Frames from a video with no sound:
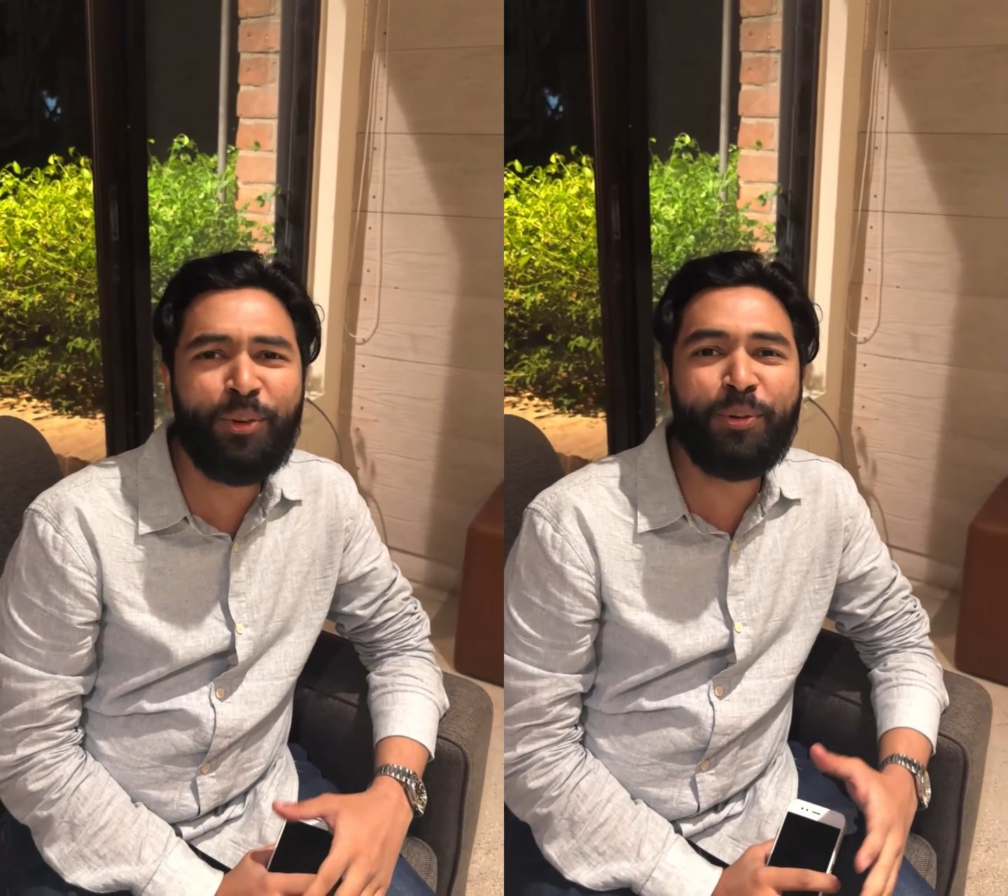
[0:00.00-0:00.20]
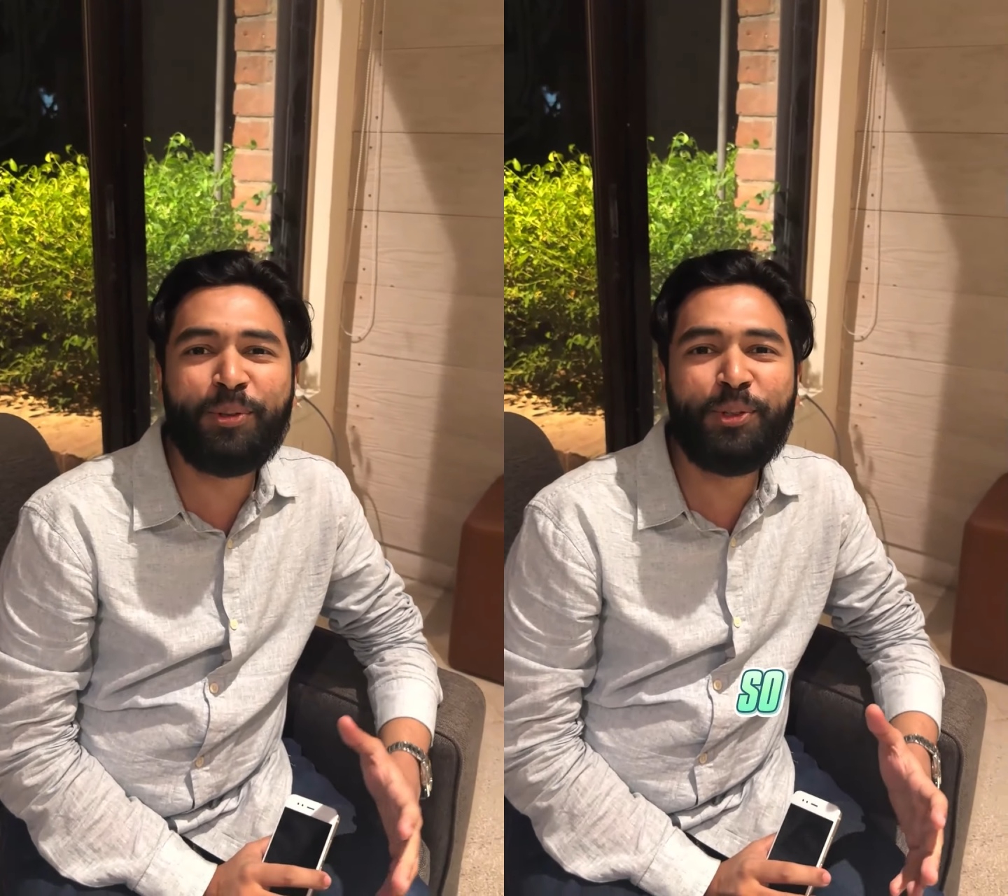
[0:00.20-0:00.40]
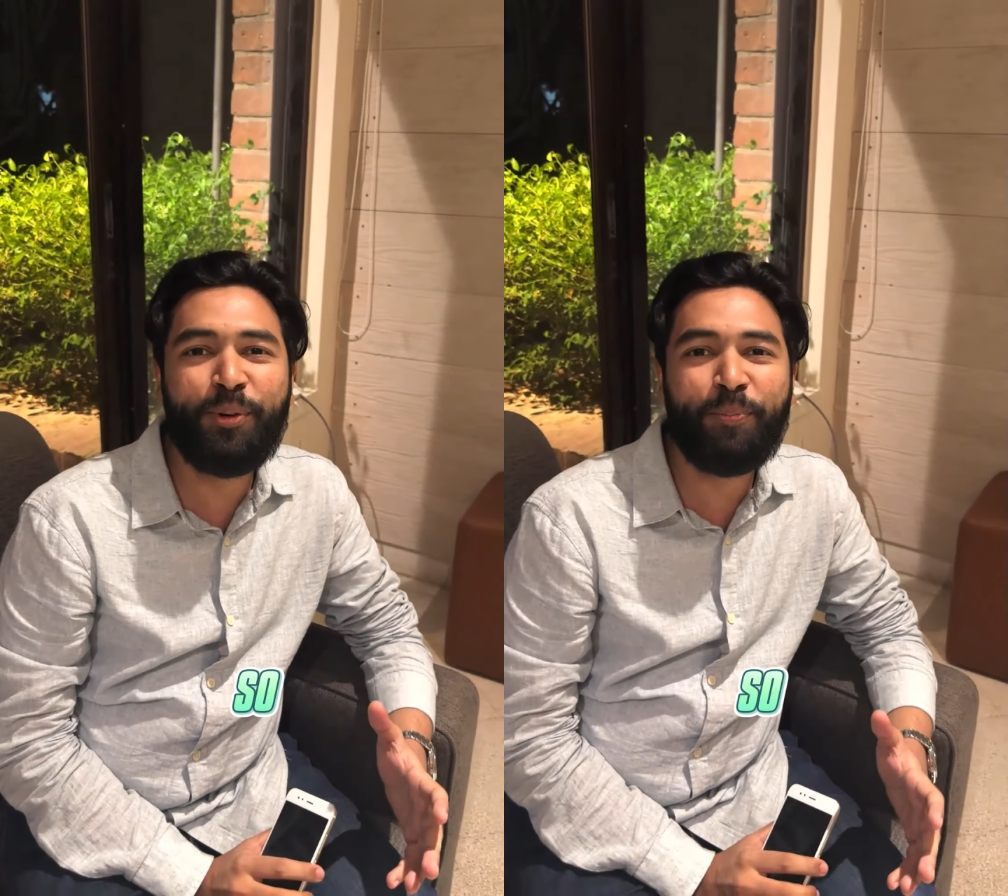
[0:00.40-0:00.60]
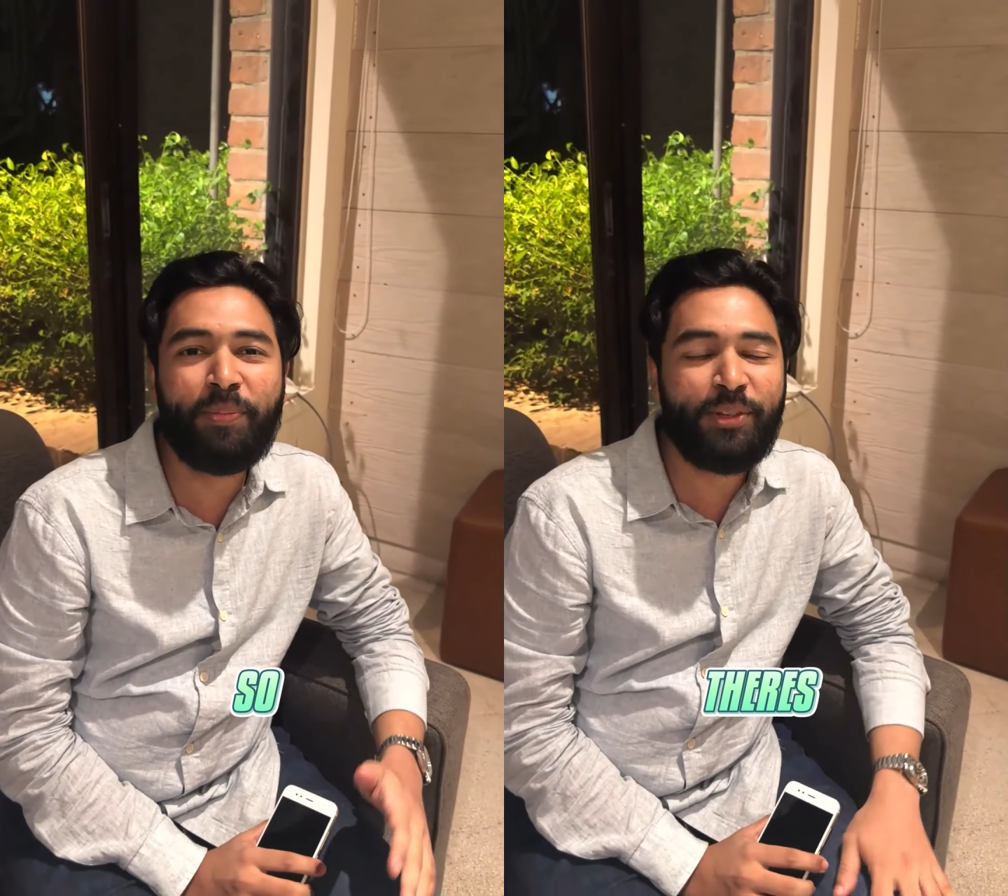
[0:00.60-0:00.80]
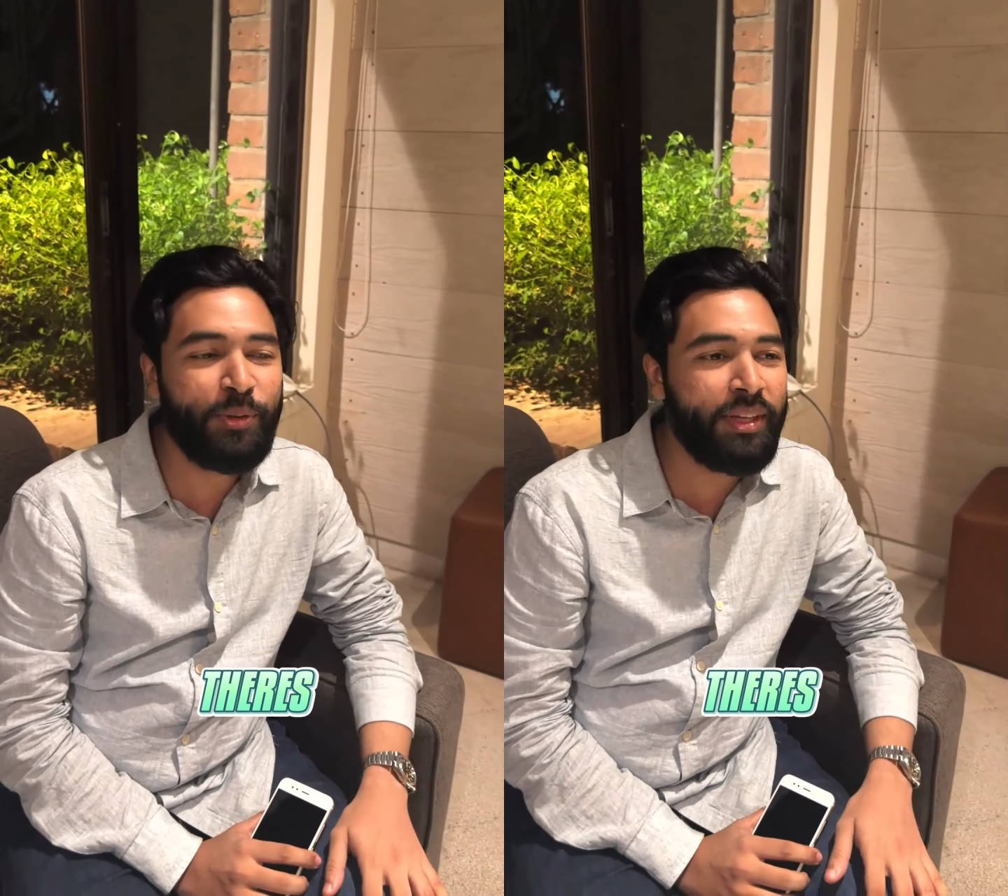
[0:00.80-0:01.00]
No, so
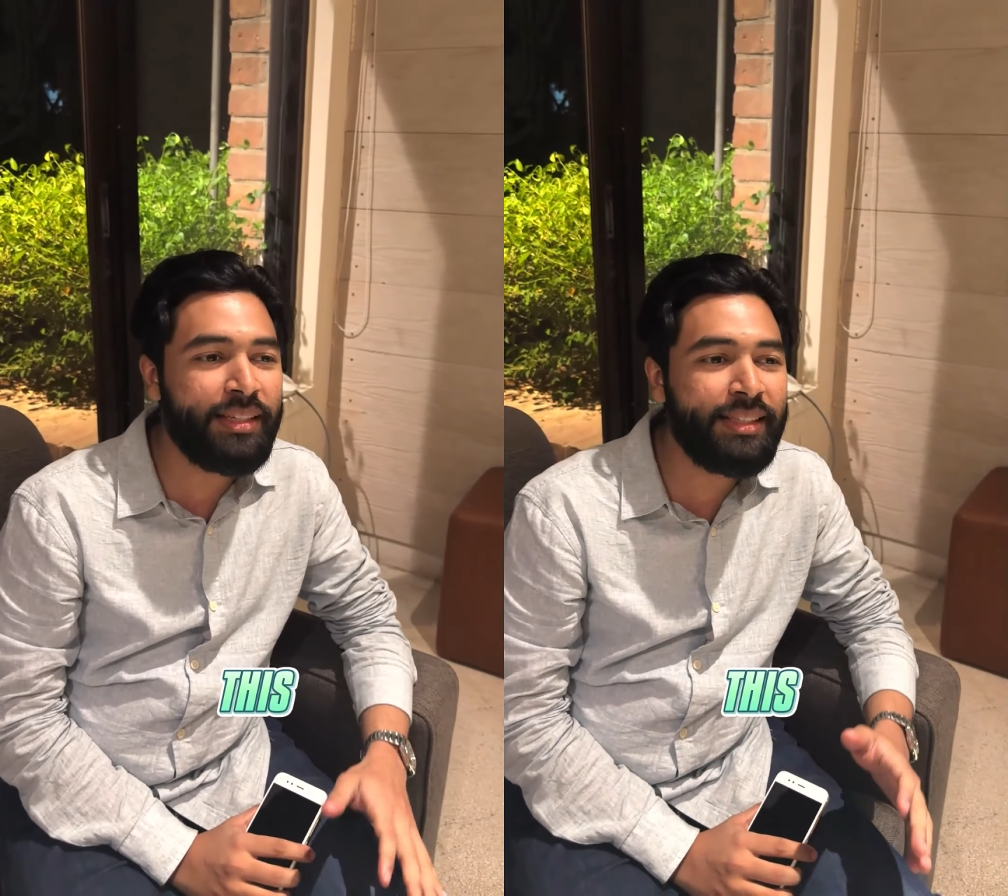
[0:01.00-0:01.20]
there's